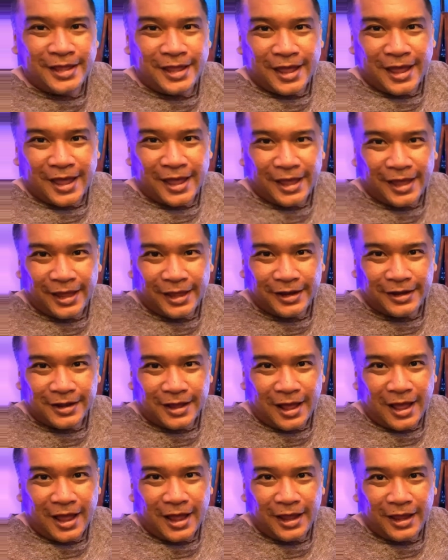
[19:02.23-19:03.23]
and
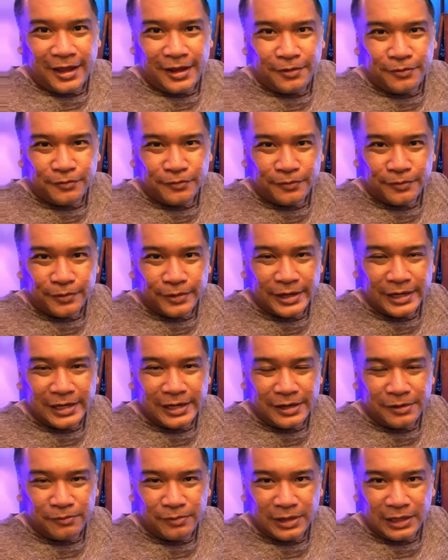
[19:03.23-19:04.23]
i
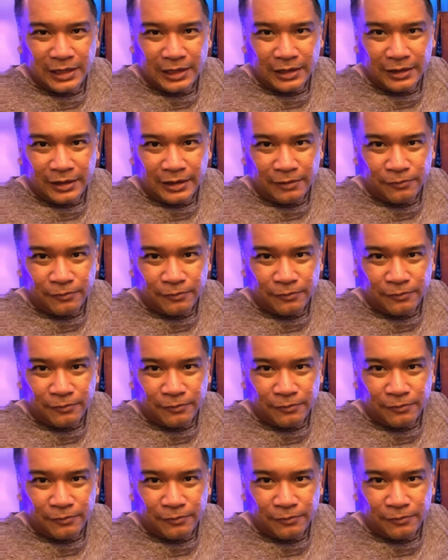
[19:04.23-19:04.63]
really really